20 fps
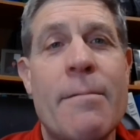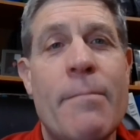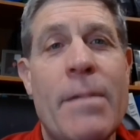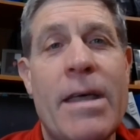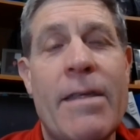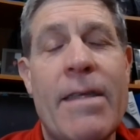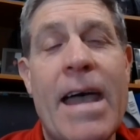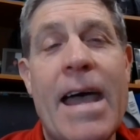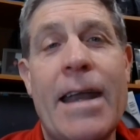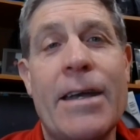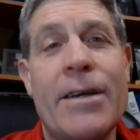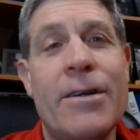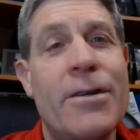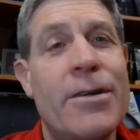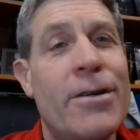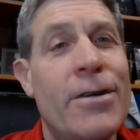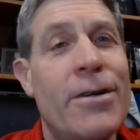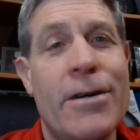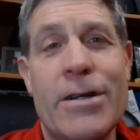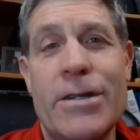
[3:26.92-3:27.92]
May that
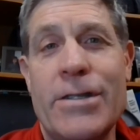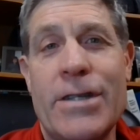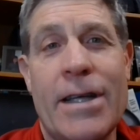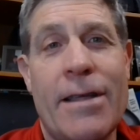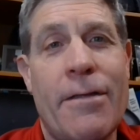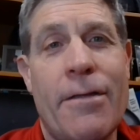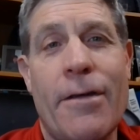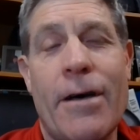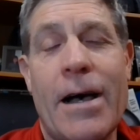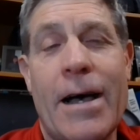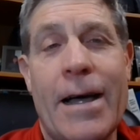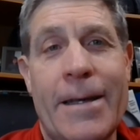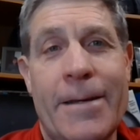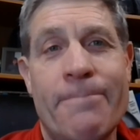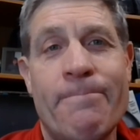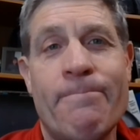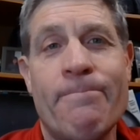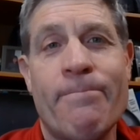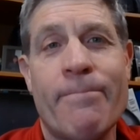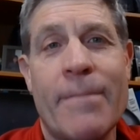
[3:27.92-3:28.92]
encouraging thought
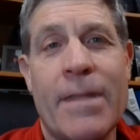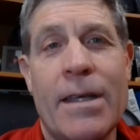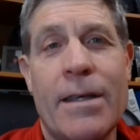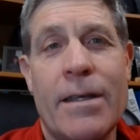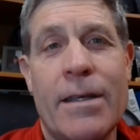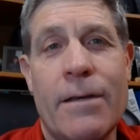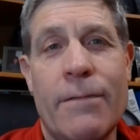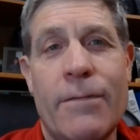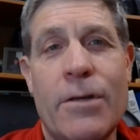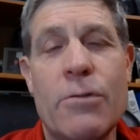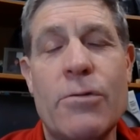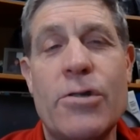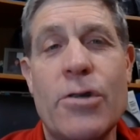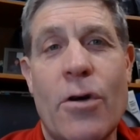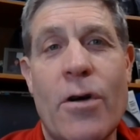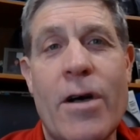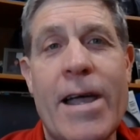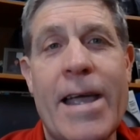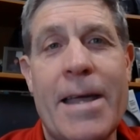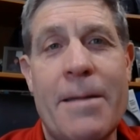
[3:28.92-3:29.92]
give you
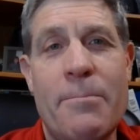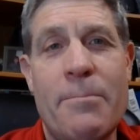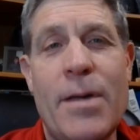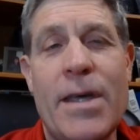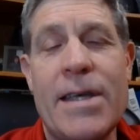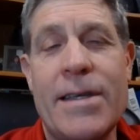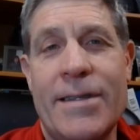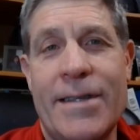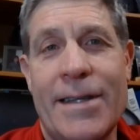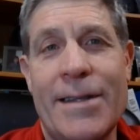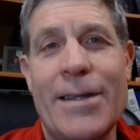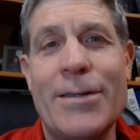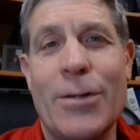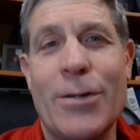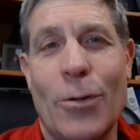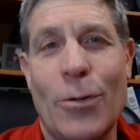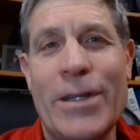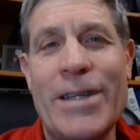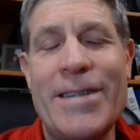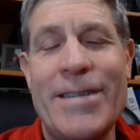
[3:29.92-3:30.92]
joy and peace in this
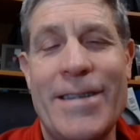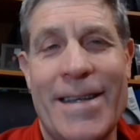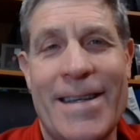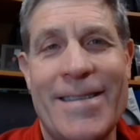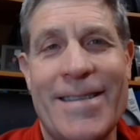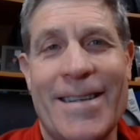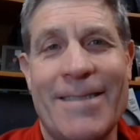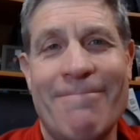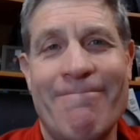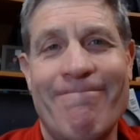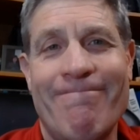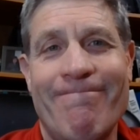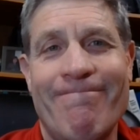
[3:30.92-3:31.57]
holy season.